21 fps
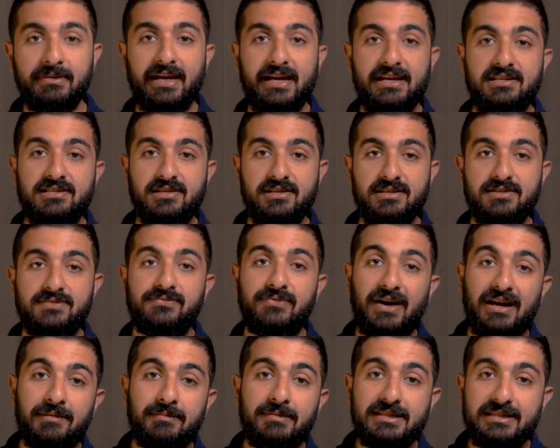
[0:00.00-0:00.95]
cases,
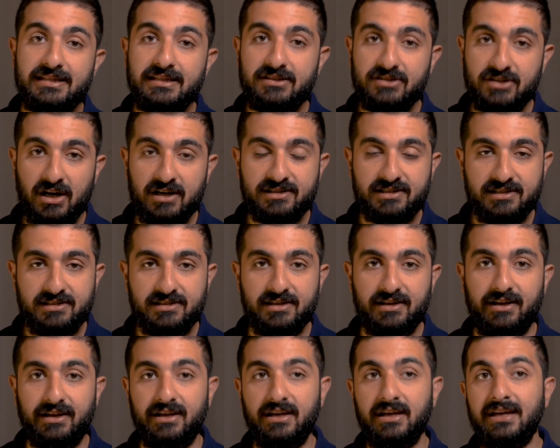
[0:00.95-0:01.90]
vitamin D
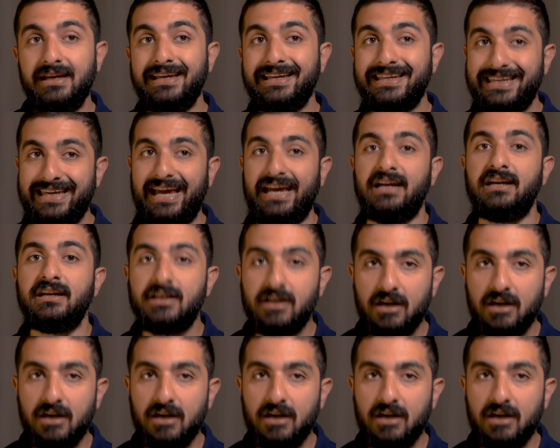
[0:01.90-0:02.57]
toxicity can